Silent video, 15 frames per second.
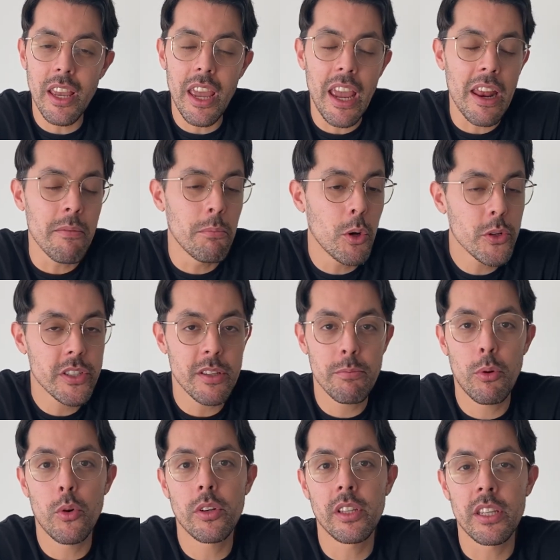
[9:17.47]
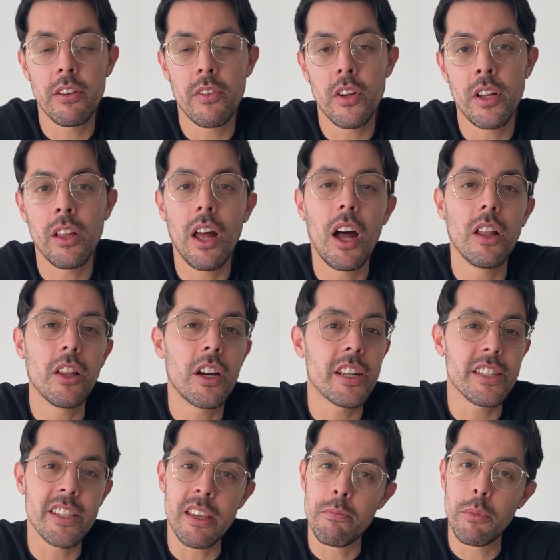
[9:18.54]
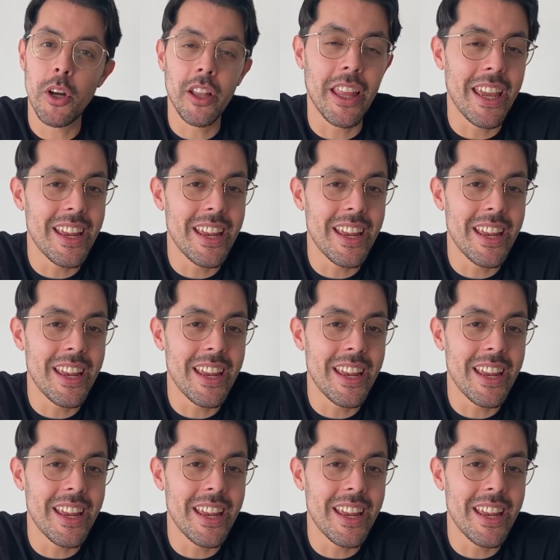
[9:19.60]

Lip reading: and most importantly of all, a lot of team ball.